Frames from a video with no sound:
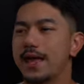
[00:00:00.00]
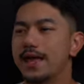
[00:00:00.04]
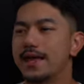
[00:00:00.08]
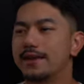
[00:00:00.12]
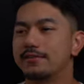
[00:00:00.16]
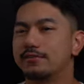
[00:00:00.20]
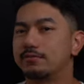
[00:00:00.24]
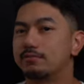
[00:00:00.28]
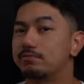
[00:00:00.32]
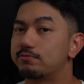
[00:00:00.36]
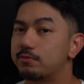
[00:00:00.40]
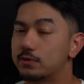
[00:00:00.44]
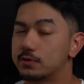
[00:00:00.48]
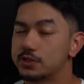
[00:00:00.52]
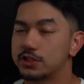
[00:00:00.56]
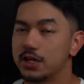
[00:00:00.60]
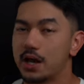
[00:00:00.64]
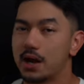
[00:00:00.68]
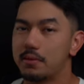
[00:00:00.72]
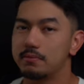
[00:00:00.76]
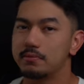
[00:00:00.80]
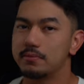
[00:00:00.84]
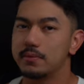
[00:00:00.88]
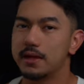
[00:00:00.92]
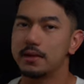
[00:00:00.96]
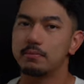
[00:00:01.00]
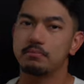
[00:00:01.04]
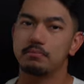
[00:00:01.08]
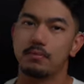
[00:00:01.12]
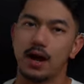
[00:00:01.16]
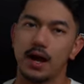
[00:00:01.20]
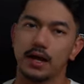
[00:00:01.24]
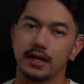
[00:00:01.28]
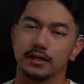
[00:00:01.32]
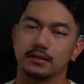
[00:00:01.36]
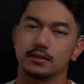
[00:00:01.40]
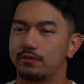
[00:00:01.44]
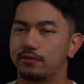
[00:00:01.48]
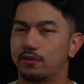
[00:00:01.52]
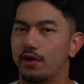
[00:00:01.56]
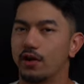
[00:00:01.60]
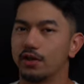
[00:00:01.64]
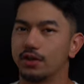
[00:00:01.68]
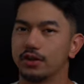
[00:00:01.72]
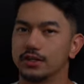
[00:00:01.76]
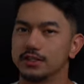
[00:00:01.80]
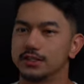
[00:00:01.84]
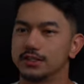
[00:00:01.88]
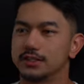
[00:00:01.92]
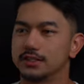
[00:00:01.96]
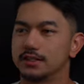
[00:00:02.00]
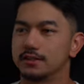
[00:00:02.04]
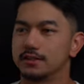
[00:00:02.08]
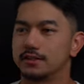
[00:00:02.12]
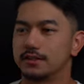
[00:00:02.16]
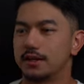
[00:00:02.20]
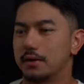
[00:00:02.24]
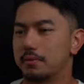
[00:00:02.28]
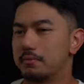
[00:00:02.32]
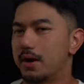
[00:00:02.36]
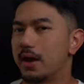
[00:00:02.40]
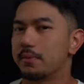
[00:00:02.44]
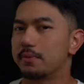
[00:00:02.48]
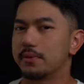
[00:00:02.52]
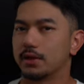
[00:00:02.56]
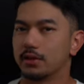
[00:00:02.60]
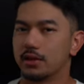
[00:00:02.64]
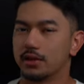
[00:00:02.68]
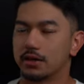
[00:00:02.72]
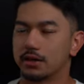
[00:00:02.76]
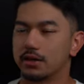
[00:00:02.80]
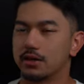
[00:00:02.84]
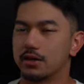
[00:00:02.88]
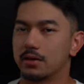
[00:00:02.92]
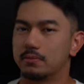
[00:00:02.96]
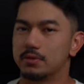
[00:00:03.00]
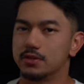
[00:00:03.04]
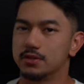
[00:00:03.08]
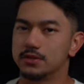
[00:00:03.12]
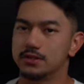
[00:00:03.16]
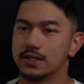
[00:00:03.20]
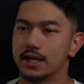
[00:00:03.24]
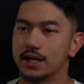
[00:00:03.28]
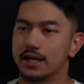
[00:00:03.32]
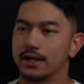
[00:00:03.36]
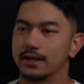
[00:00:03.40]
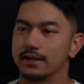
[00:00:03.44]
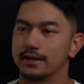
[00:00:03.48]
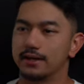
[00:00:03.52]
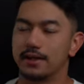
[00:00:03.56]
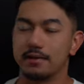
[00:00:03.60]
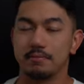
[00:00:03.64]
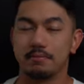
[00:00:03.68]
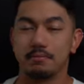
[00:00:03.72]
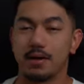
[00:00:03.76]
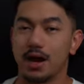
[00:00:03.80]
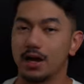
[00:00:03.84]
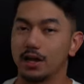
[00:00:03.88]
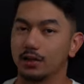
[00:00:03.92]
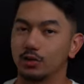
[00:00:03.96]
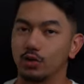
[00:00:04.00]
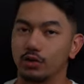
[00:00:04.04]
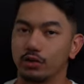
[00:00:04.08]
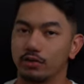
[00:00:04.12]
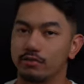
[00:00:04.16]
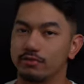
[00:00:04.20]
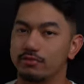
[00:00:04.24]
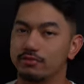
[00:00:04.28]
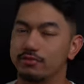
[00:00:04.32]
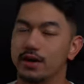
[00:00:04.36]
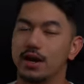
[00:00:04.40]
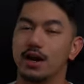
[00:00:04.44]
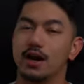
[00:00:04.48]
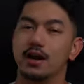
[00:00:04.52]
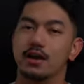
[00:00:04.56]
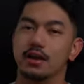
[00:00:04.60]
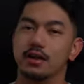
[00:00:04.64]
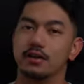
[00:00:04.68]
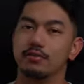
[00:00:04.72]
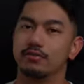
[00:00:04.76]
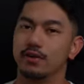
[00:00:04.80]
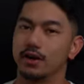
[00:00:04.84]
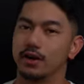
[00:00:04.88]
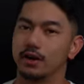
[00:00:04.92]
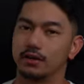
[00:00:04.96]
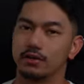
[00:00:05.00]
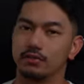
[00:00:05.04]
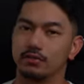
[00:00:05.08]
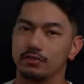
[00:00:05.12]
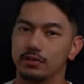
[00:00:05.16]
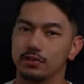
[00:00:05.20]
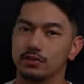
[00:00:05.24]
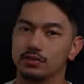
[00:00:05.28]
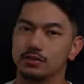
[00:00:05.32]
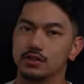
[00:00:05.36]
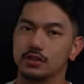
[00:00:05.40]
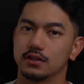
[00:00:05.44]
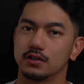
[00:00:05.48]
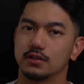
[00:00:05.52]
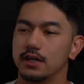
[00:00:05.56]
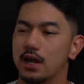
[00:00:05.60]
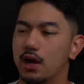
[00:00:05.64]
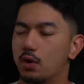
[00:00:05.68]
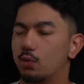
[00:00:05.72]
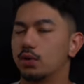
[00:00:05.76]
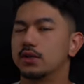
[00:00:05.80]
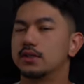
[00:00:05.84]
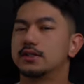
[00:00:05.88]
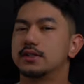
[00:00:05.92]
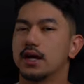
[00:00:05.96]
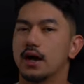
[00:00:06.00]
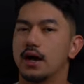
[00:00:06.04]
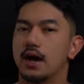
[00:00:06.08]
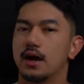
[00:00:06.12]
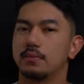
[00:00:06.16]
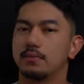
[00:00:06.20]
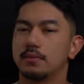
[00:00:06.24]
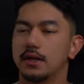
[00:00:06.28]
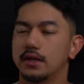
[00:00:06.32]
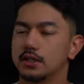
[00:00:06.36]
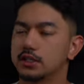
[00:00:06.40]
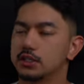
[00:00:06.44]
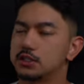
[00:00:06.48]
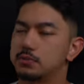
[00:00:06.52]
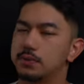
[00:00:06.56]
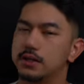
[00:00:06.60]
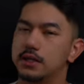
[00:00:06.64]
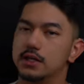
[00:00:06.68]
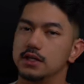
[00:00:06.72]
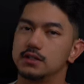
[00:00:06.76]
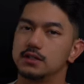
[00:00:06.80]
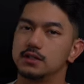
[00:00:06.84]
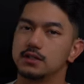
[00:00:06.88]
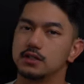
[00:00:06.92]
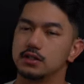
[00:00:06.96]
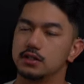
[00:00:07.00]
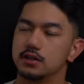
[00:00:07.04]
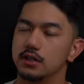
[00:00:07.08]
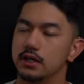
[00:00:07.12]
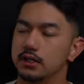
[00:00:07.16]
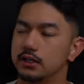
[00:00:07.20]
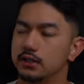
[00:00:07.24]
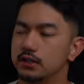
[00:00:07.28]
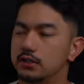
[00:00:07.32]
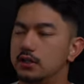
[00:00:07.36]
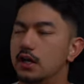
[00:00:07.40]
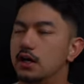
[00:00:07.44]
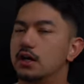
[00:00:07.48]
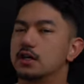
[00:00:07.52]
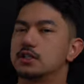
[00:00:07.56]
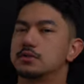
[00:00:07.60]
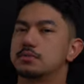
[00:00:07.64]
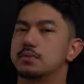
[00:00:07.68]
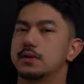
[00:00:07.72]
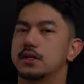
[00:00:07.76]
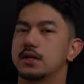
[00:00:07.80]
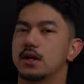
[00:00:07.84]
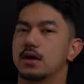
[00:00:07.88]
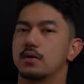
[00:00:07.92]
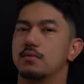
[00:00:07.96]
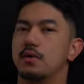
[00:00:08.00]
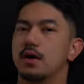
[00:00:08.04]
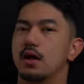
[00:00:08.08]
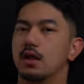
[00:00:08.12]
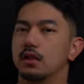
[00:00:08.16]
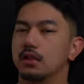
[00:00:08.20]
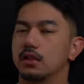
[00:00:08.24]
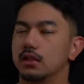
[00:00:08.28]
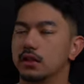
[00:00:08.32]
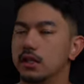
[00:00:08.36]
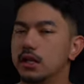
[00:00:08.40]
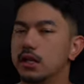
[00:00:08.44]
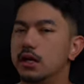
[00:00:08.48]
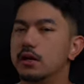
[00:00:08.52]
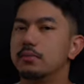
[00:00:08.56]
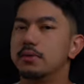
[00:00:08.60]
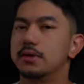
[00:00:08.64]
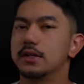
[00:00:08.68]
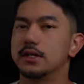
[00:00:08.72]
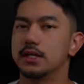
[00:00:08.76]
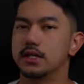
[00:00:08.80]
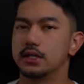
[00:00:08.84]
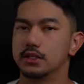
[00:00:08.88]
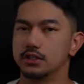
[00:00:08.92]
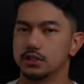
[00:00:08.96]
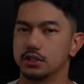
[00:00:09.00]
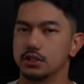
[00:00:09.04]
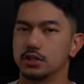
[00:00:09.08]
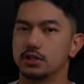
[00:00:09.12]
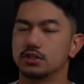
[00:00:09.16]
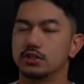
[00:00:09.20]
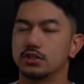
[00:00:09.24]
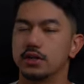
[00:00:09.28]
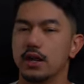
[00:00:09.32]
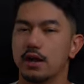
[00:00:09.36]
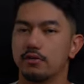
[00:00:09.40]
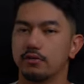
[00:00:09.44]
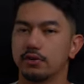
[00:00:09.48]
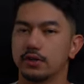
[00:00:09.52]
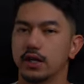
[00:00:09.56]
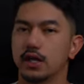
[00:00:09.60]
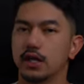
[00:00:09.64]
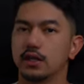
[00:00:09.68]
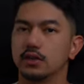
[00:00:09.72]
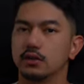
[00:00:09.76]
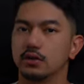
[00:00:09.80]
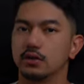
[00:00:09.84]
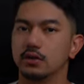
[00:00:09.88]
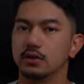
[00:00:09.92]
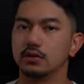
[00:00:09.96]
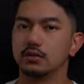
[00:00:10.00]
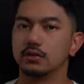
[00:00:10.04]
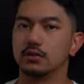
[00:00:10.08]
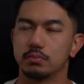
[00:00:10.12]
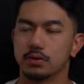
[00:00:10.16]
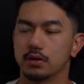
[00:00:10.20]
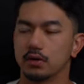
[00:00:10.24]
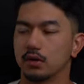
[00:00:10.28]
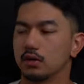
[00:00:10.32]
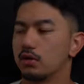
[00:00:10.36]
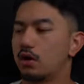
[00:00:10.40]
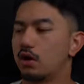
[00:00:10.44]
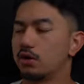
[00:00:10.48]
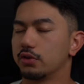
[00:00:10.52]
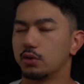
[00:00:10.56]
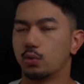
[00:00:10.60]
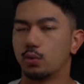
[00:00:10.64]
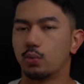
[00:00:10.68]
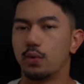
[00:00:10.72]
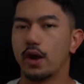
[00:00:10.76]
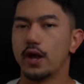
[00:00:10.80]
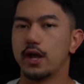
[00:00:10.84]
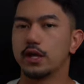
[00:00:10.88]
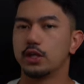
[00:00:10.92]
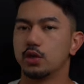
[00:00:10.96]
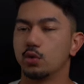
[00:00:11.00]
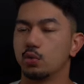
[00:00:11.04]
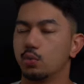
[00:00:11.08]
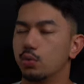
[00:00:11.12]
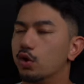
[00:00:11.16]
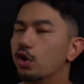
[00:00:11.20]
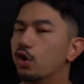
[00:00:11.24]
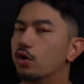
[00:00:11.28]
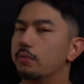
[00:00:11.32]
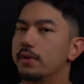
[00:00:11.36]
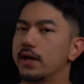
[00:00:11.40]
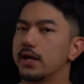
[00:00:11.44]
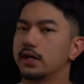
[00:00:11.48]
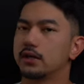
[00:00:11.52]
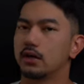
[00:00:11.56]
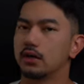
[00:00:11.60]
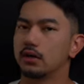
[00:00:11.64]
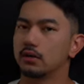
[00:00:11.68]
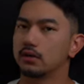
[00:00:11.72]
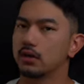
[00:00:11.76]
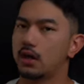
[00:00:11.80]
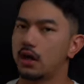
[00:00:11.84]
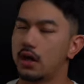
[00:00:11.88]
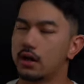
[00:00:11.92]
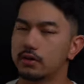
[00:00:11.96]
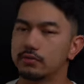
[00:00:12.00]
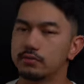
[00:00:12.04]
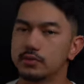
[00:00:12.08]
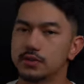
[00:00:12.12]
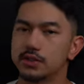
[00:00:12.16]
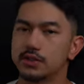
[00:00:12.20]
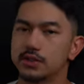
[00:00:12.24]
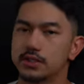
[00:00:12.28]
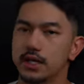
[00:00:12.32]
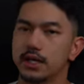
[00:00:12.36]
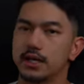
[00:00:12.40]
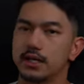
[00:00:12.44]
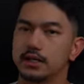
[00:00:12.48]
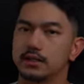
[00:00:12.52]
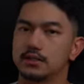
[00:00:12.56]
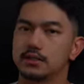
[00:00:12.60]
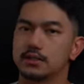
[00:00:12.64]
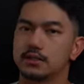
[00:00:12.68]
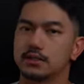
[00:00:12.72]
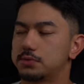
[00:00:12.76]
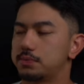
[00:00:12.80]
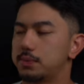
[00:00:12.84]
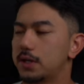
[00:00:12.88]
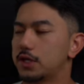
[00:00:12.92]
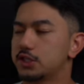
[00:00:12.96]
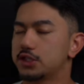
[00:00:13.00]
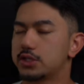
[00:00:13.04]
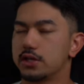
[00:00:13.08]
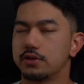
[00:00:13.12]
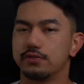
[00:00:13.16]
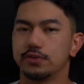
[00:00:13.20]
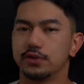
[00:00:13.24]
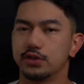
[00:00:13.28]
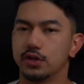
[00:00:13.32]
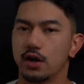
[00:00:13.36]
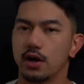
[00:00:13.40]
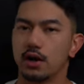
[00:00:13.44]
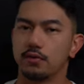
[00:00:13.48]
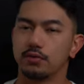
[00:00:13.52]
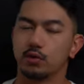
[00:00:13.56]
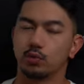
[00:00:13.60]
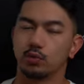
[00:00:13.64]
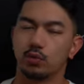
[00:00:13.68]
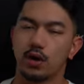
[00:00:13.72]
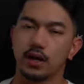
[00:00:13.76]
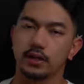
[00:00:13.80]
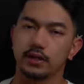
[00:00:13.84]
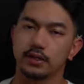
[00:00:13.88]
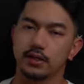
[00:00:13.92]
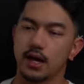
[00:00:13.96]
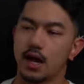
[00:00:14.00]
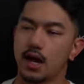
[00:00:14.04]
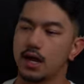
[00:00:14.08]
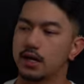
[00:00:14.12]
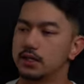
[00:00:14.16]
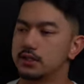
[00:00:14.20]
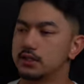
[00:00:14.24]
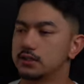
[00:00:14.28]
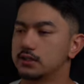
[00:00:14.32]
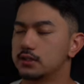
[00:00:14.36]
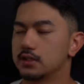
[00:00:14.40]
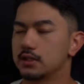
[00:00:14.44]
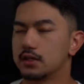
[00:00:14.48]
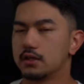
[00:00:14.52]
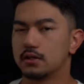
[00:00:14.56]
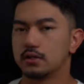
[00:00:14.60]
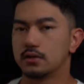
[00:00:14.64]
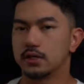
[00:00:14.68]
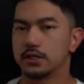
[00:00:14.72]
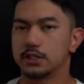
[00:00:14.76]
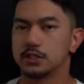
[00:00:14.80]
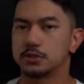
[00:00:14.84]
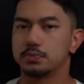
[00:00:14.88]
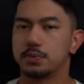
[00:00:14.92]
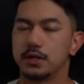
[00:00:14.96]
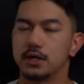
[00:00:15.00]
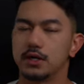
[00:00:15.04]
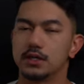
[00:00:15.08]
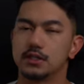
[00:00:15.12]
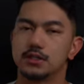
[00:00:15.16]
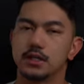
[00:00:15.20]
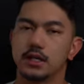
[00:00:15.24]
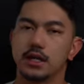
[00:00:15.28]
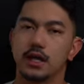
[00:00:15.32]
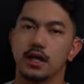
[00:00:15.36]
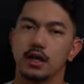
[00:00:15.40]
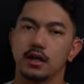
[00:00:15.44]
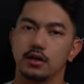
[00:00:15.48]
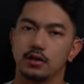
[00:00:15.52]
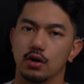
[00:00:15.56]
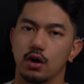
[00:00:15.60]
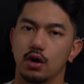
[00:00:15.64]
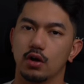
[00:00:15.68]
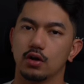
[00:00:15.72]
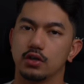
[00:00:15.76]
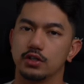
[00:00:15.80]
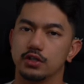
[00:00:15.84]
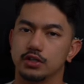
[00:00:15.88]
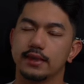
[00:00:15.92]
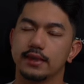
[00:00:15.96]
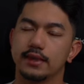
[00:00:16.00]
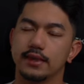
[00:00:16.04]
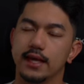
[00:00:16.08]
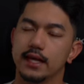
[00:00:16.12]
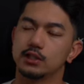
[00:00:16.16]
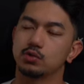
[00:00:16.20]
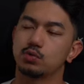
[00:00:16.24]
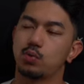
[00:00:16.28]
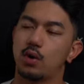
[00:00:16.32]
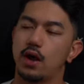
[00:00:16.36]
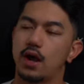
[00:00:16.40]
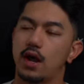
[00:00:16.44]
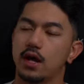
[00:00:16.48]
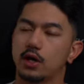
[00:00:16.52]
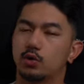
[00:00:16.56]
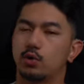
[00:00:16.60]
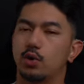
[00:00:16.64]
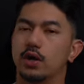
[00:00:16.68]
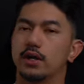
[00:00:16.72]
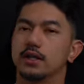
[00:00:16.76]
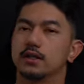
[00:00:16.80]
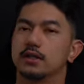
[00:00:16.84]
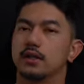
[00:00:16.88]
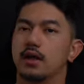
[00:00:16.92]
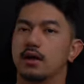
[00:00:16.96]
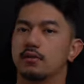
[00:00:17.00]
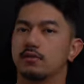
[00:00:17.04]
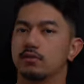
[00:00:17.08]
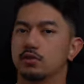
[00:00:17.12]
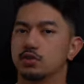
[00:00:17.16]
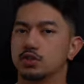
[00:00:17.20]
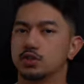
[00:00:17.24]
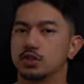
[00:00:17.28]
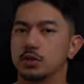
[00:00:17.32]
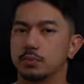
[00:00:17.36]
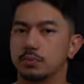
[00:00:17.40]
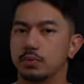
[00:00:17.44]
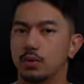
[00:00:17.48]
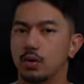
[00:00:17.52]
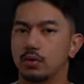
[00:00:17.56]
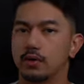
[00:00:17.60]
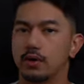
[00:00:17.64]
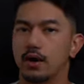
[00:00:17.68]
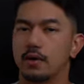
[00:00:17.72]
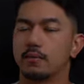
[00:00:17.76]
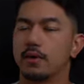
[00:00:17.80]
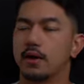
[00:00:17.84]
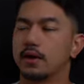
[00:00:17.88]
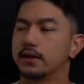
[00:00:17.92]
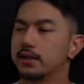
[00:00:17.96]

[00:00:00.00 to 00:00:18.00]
And for some, it might. For others, there might be a lot of numbers and it might look very, very confusing. Now, with time and experience, it does become a little bit easier to navigate through. But along the way, you will make a lot of mistakes, especially if you don't have the right guidance experience, and knowledge. And that's why I created the Evolution Program.